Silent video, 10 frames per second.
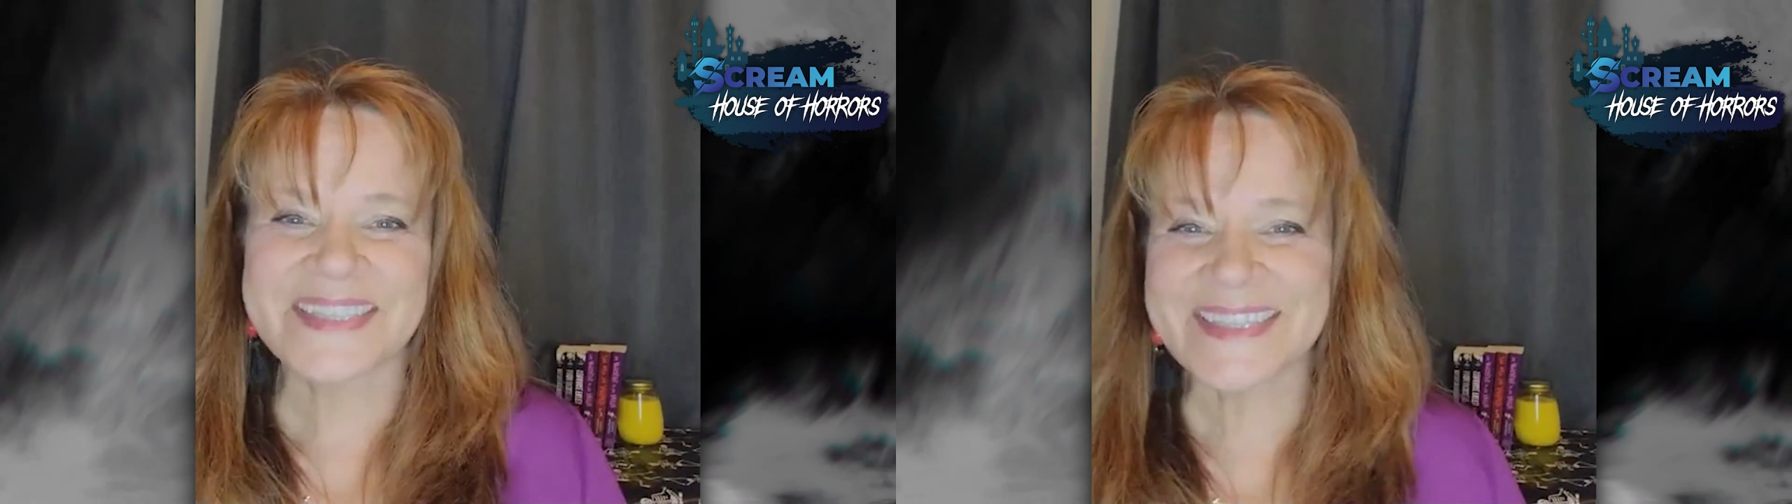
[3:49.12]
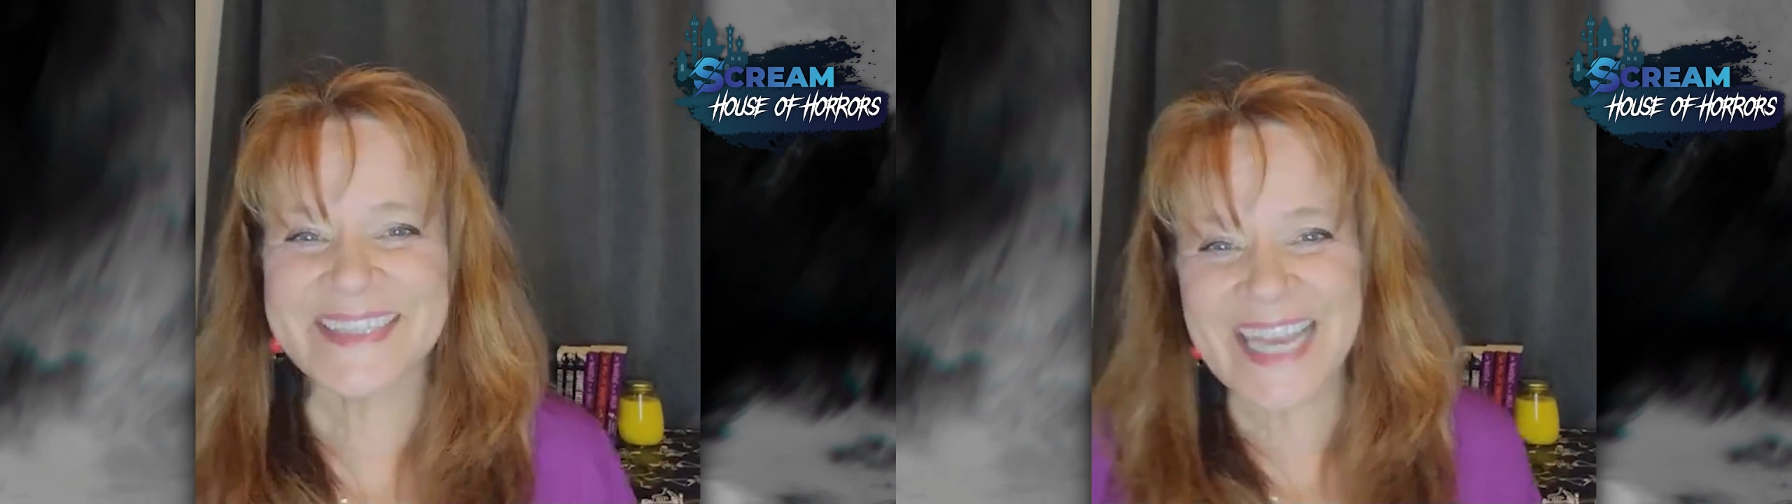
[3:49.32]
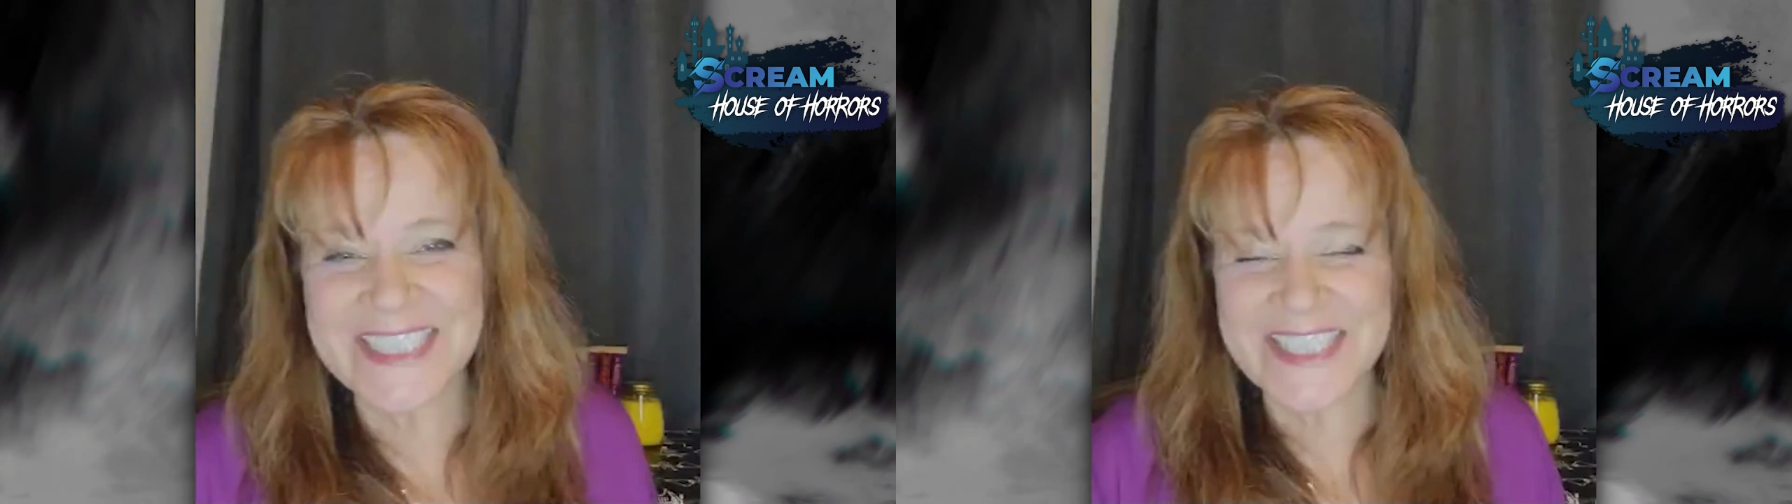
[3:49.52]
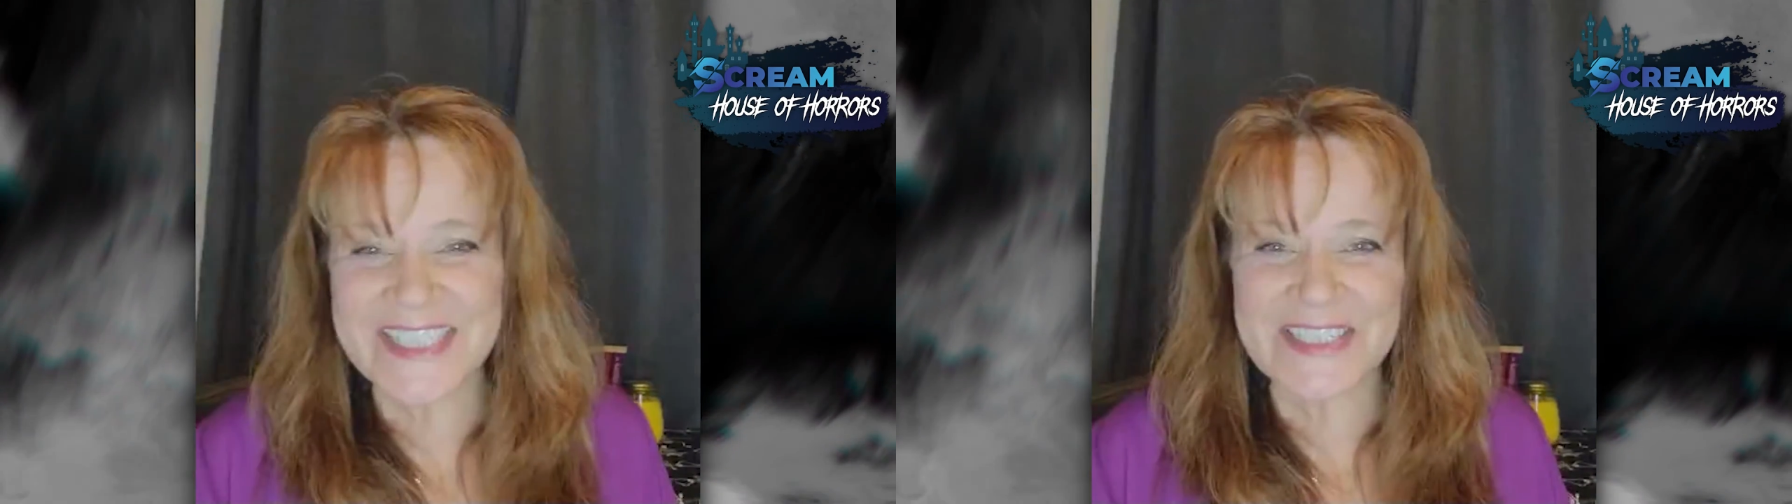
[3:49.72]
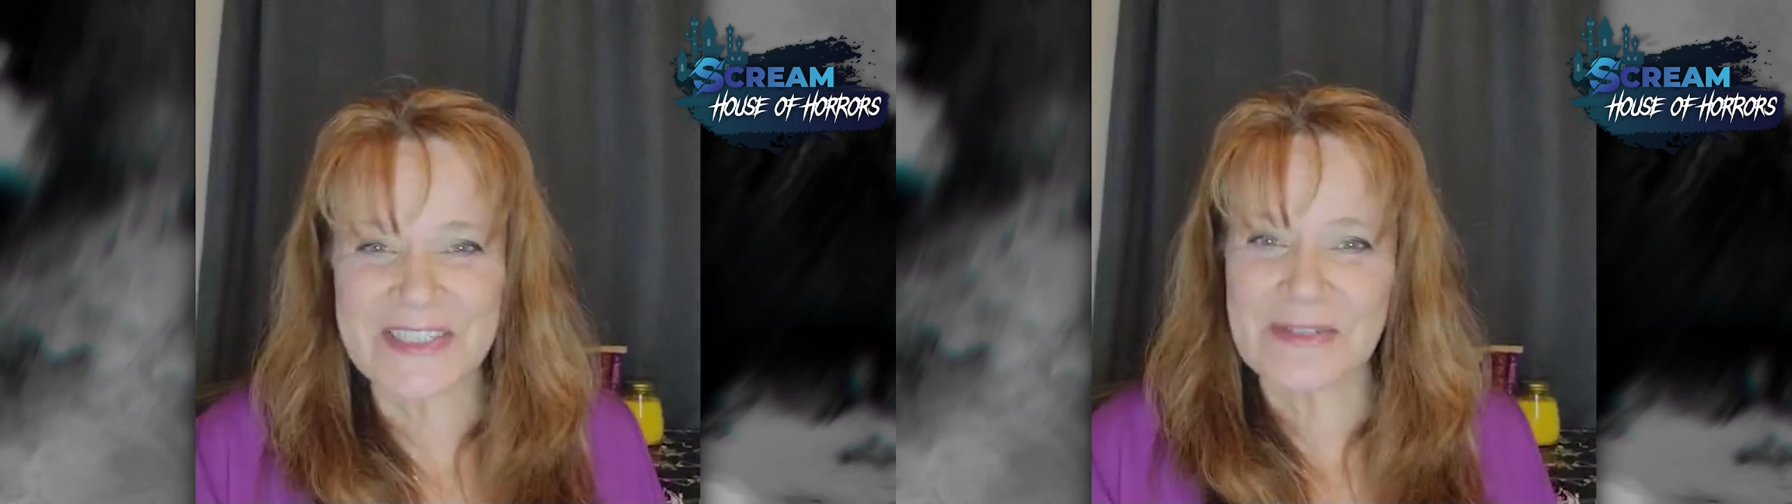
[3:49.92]
That's
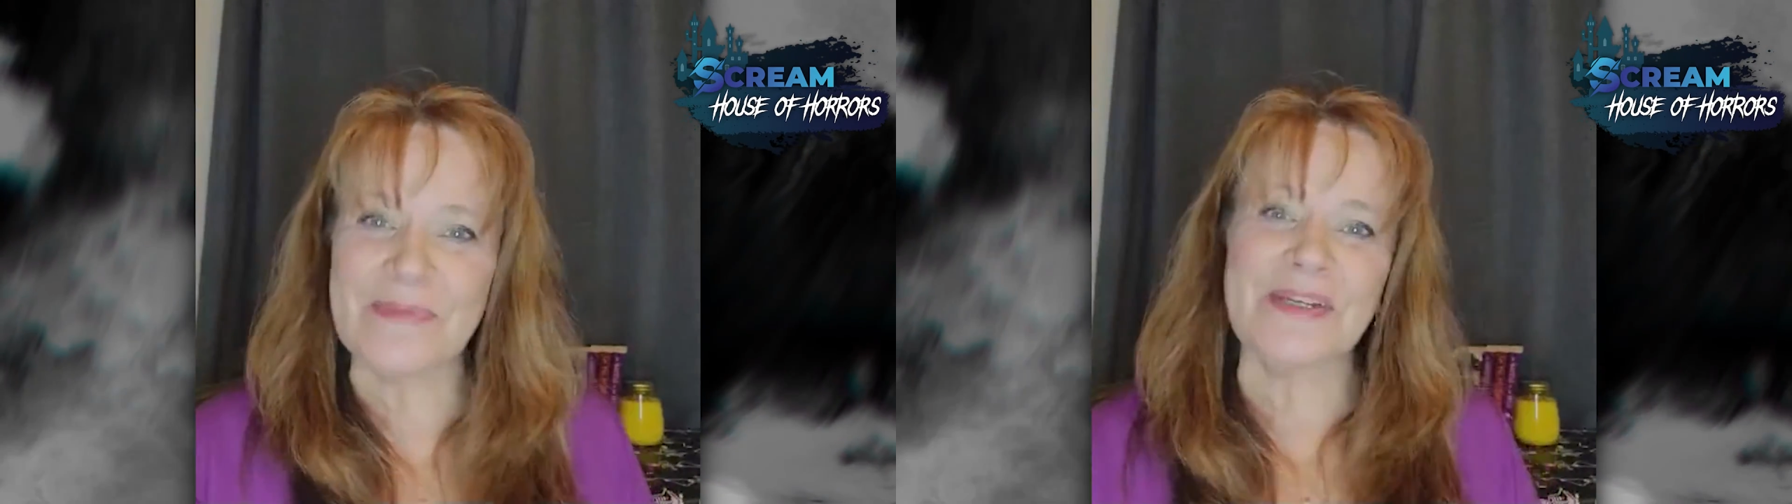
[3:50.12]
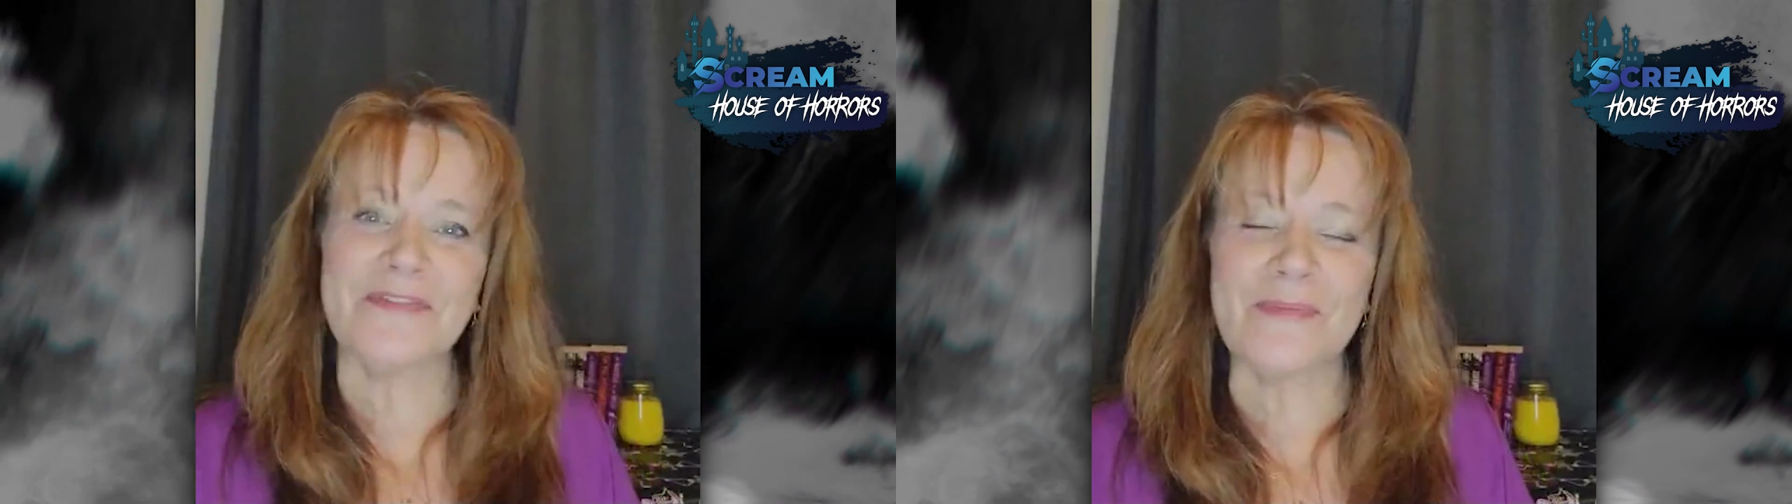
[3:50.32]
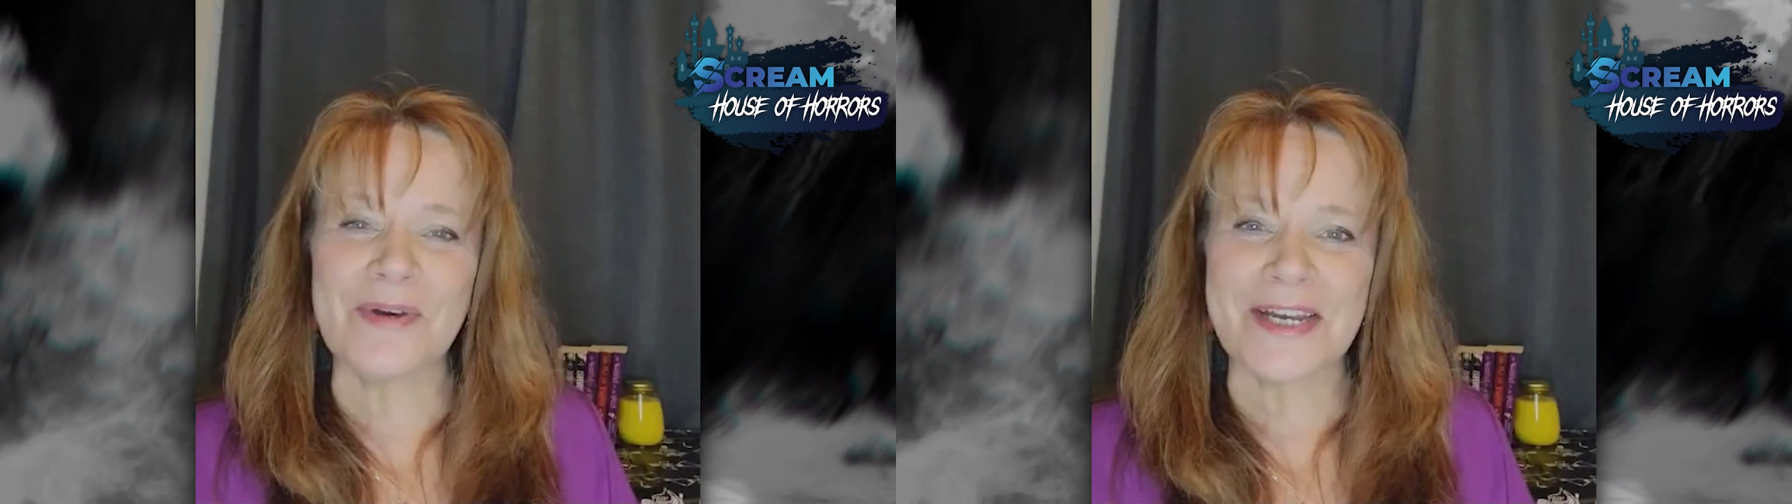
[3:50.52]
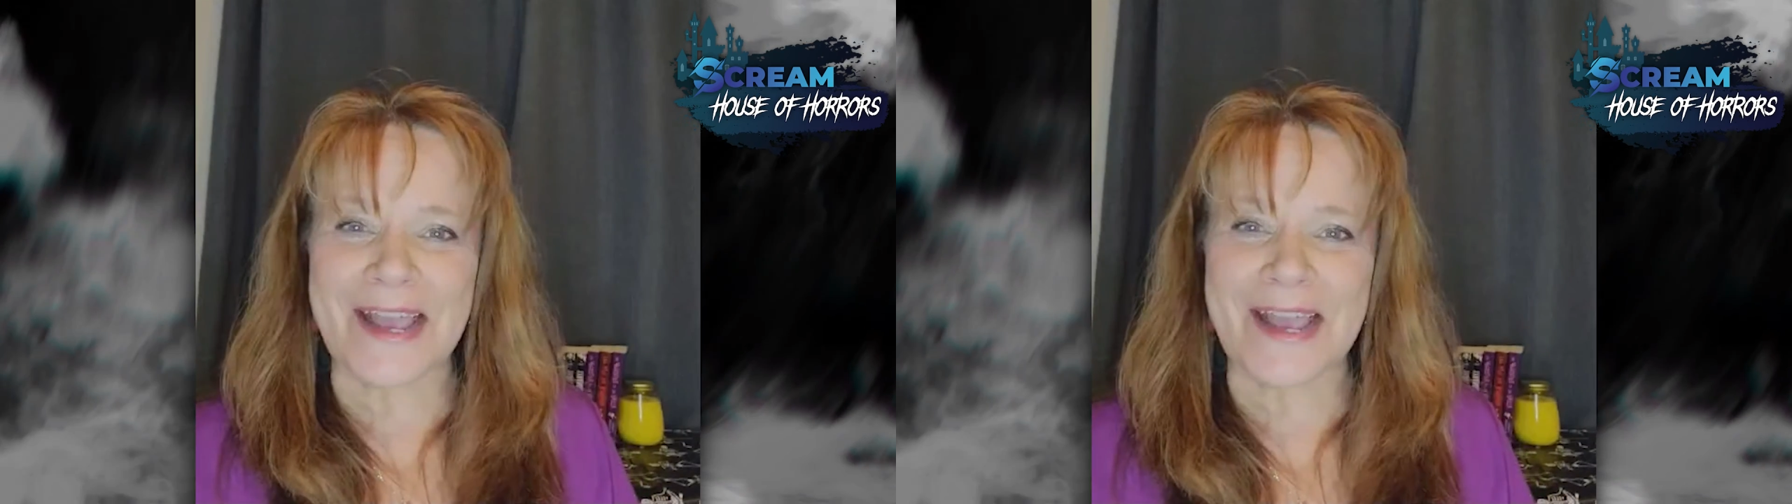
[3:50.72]
just a little bit of the book.